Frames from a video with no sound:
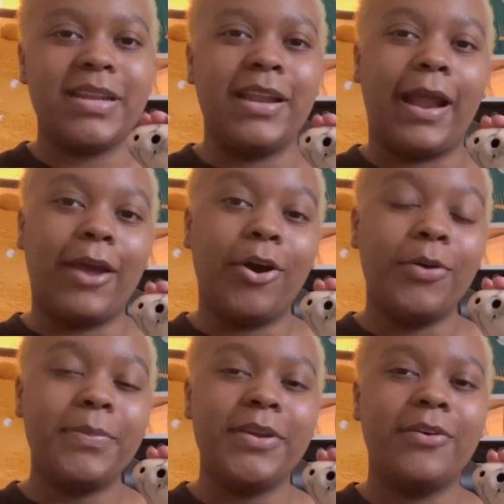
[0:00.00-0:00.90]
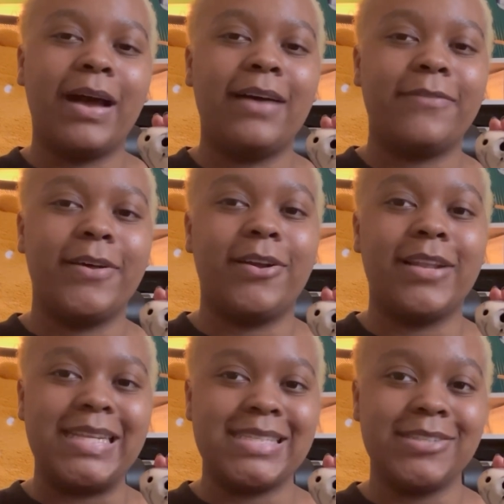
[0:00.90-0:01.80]
and I hope you'll have fun on
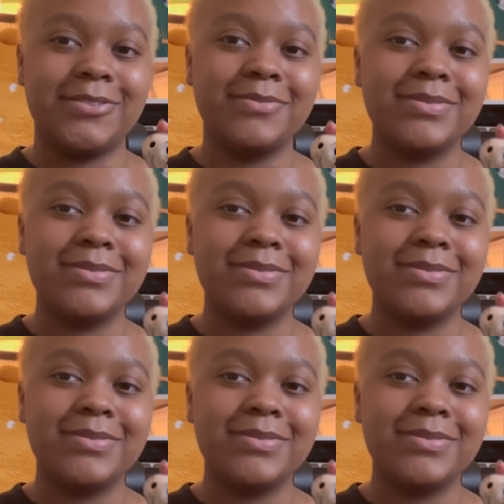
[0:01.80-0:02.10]
it too.